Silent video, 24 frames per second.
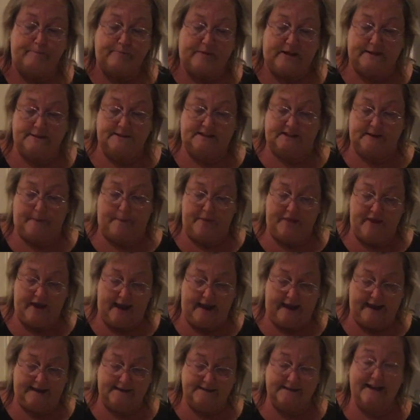And some of the
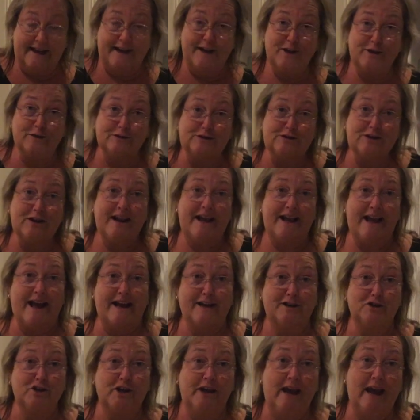eggs that I used today
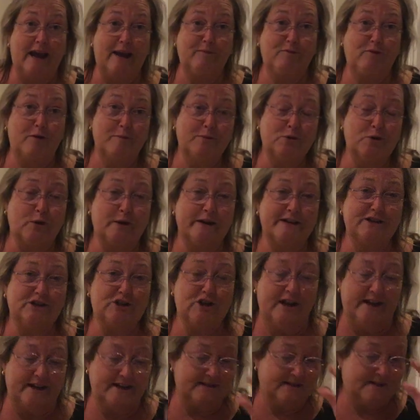actually came from Tori's
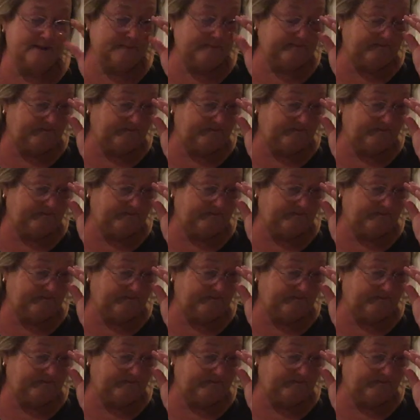chickens.